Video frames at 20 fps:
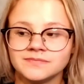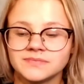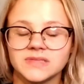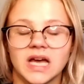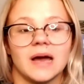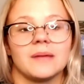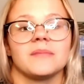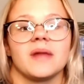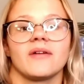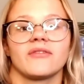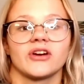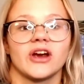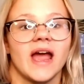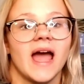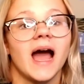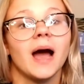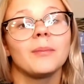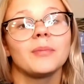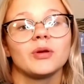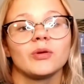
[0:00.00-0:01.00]
I'm never
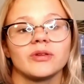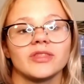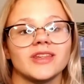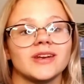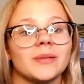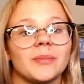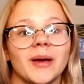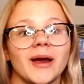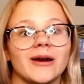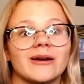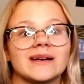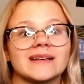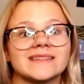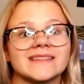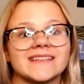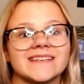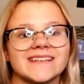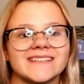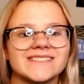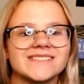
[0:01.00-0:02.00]
happy with it apparently.